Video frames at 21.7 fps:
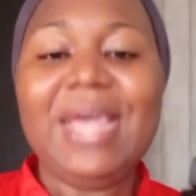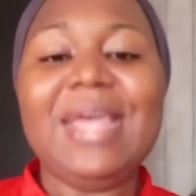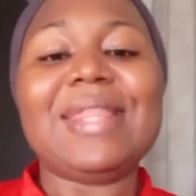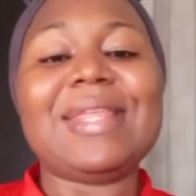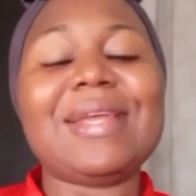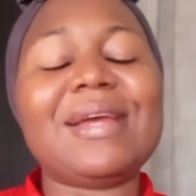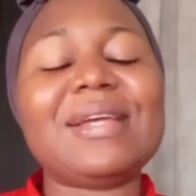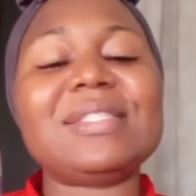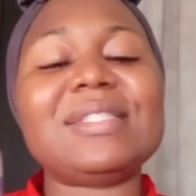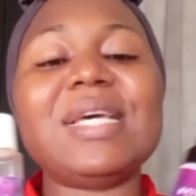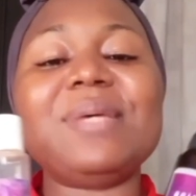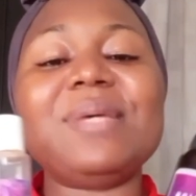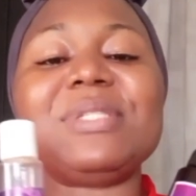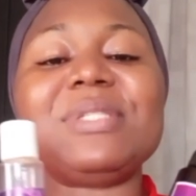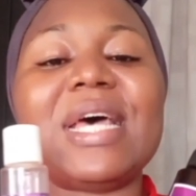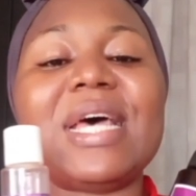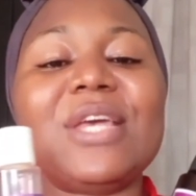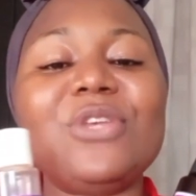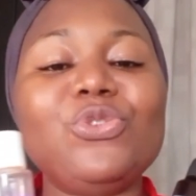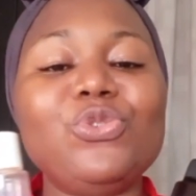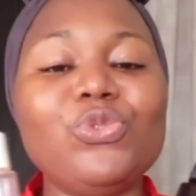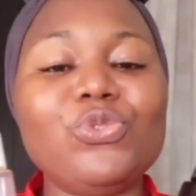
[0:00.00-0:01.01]
There are times I
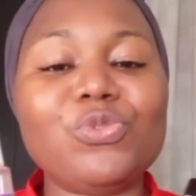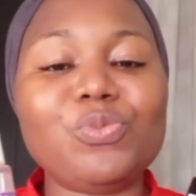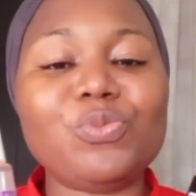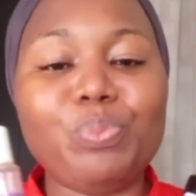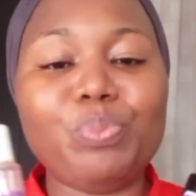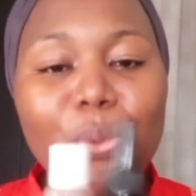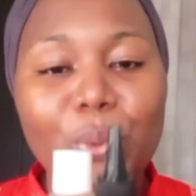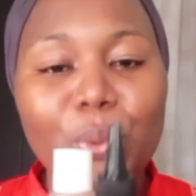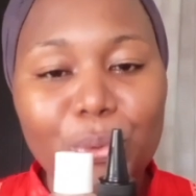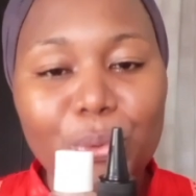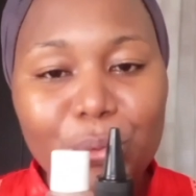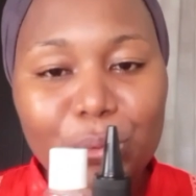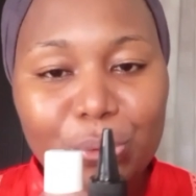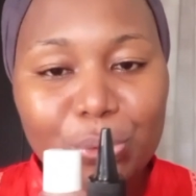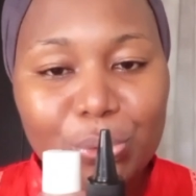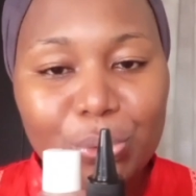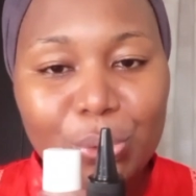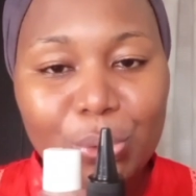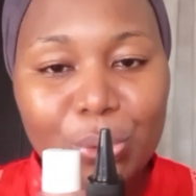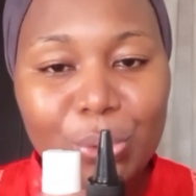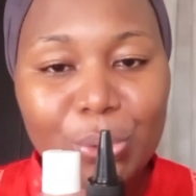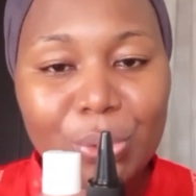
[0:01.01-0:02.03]
use both,
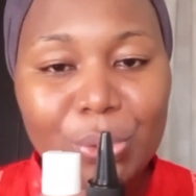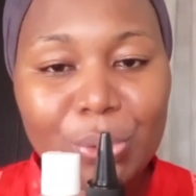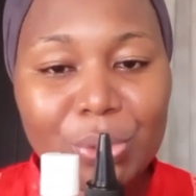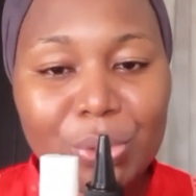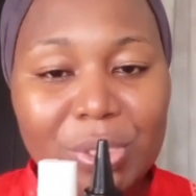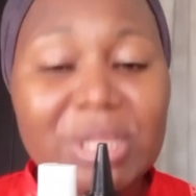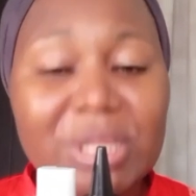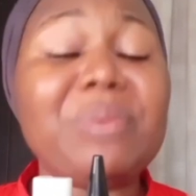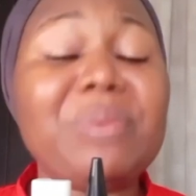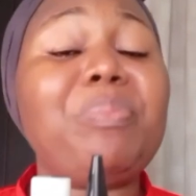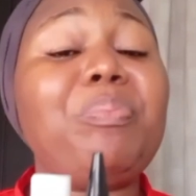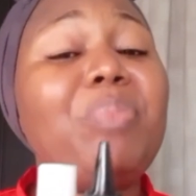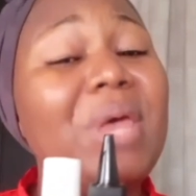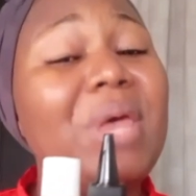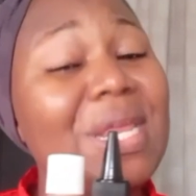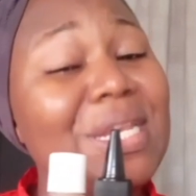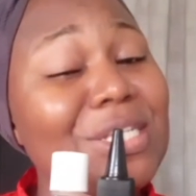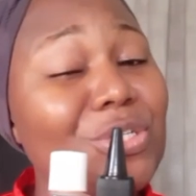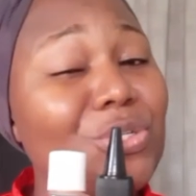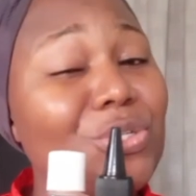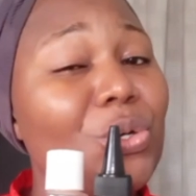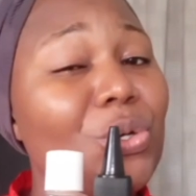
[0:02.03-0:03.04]

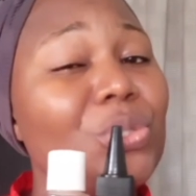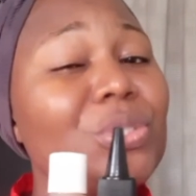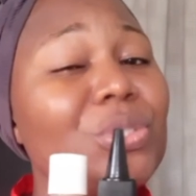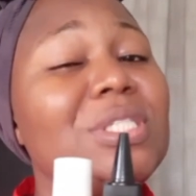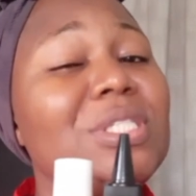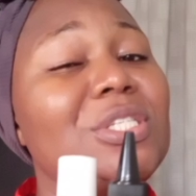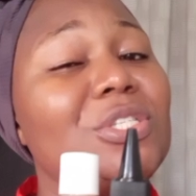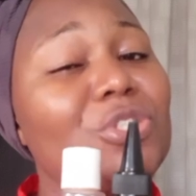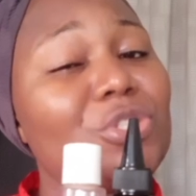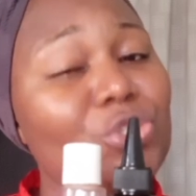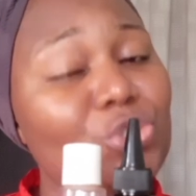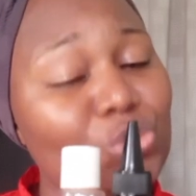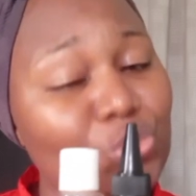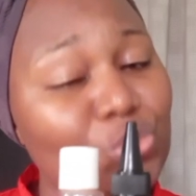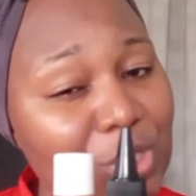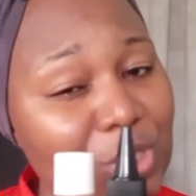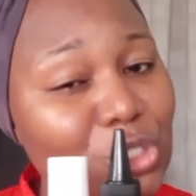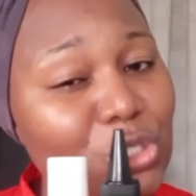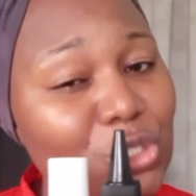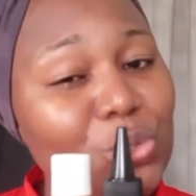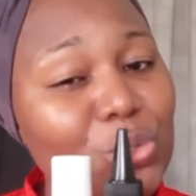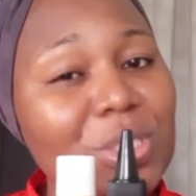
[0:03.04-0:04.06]
depending on the
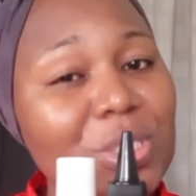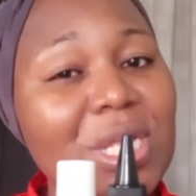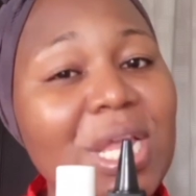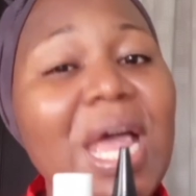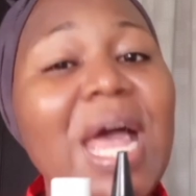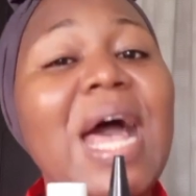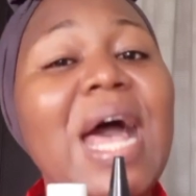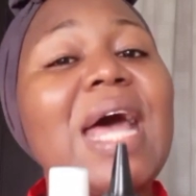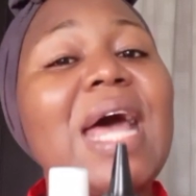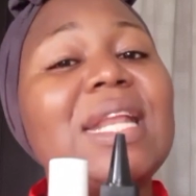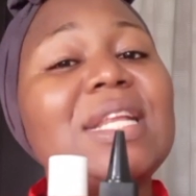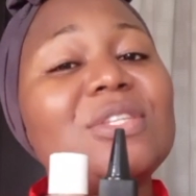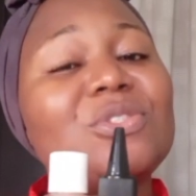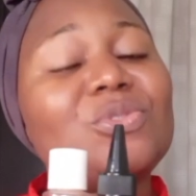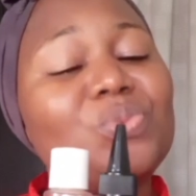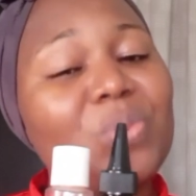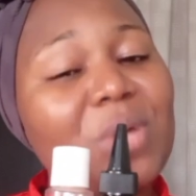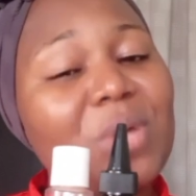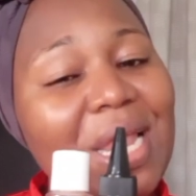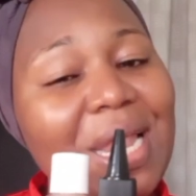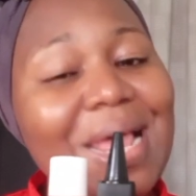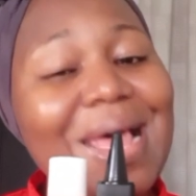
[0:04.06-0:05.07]
situation and as
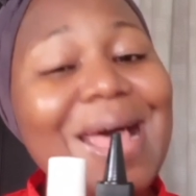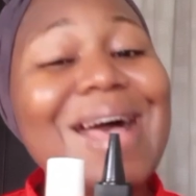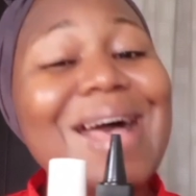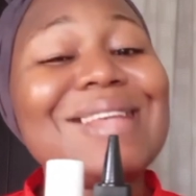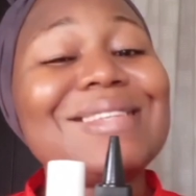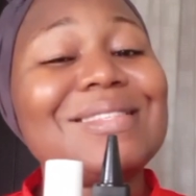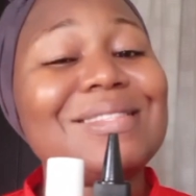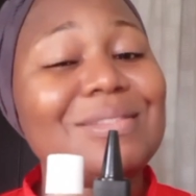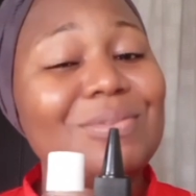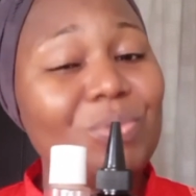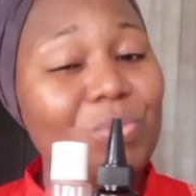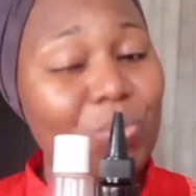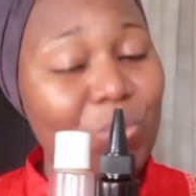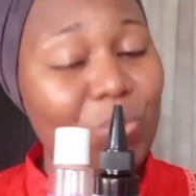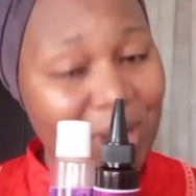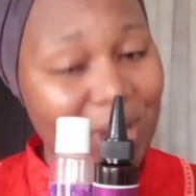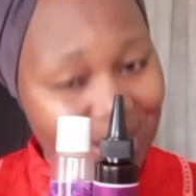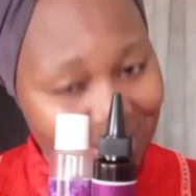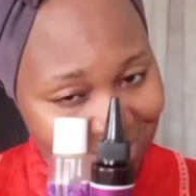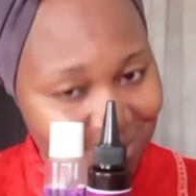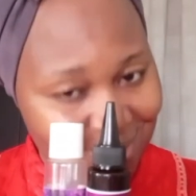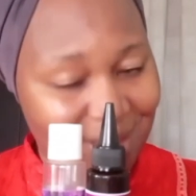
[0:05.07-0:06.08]
well as the
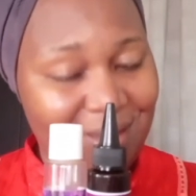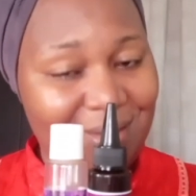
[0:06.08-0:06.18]
weather.